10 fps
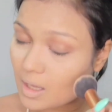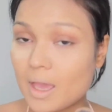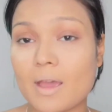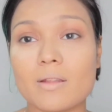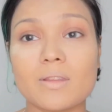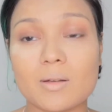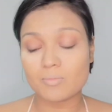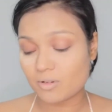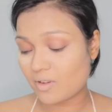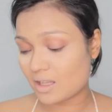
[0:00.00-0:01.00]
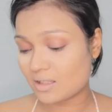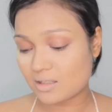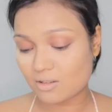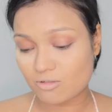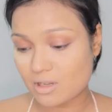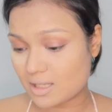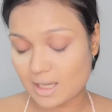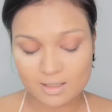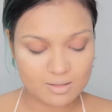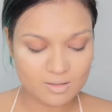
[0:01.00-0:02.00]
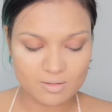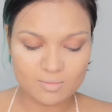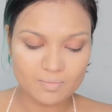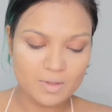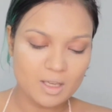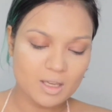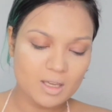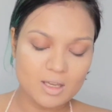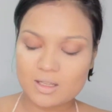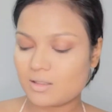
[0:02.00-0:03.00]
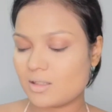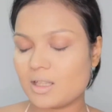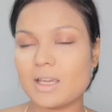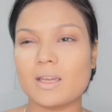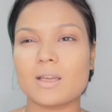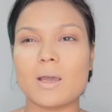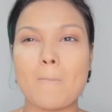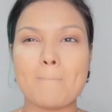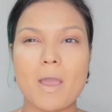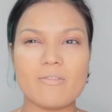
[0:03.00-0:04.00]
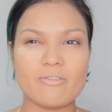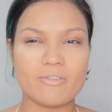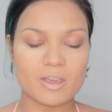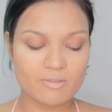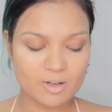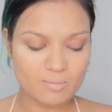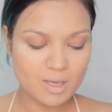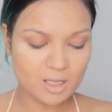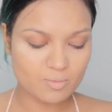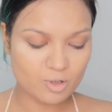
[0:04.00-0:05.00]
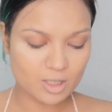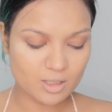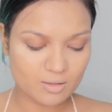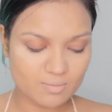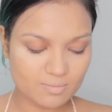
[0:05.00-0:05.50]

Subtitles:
and that prevents creasing, so this is like my favorite makeup trick.